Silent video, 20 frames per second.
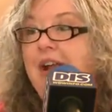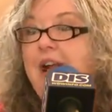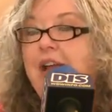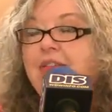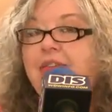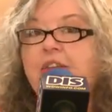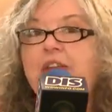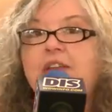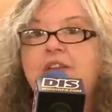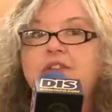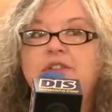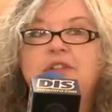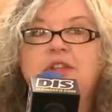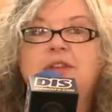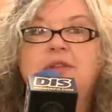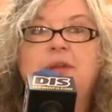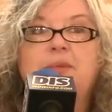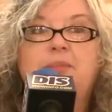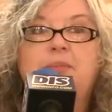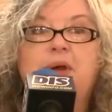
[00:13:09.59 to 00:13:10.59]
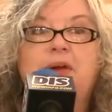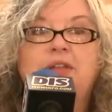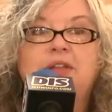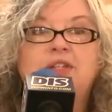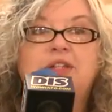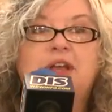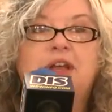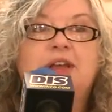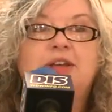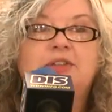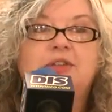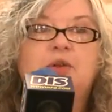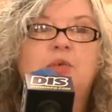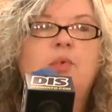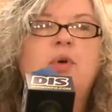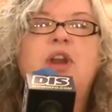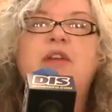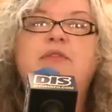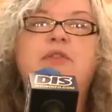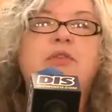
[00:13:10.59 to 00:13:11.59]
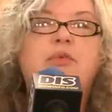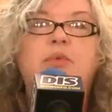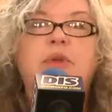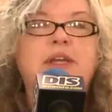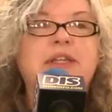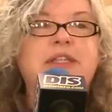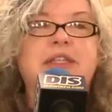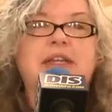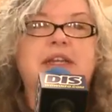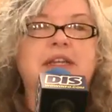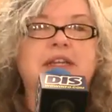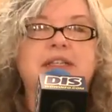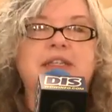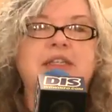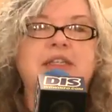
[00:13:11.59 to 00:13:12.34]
and they usually apologize or whatever the reason is.